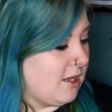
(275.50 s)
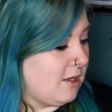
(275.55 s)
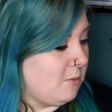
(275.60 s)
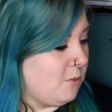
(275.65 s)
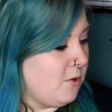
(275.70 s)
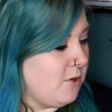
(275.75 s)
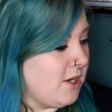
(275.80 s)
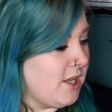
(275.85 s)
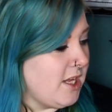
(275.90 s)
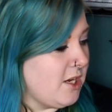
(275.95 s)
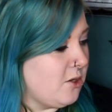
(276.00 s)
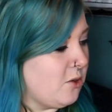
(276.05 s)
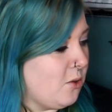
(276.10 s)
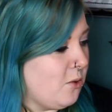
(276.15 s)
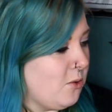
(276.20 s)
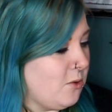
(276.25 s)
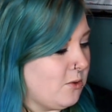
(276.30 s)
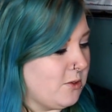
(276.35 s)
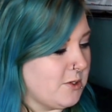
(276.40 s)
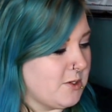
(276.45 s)
What are they
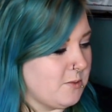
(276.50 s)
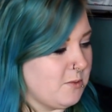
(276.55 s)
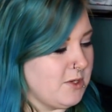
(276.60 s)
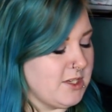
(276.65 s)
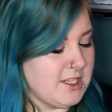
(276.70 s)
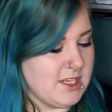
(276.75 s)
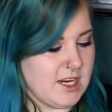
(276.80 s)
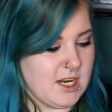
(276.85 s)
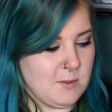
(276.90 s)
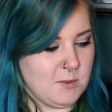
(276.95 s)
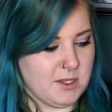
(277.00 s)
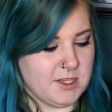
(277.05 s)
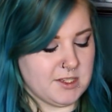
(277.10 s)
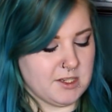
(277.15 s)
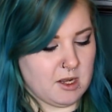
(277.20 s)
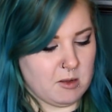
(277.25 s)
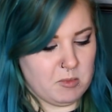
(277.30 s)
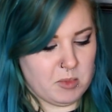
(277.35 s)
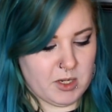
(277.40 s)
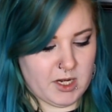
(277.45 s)
called? What is the name of this
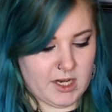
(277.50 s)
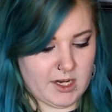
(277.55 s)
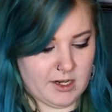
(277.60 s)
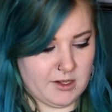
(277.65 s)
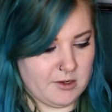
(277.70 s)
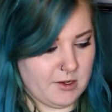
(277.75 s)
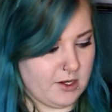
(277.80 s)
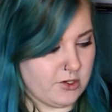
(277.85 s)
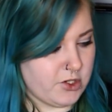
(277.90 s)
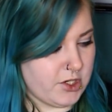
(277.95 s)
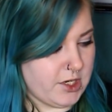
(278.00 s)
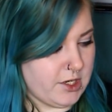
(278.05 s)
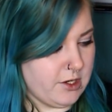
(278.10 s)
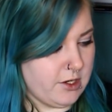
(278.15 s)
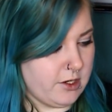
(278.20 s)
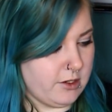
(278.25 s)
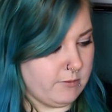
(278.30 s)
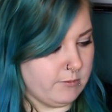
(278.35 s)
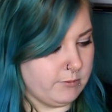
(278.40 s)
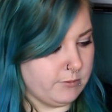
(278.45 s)
company? I don't actually
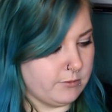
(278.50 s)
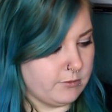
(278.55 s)
know.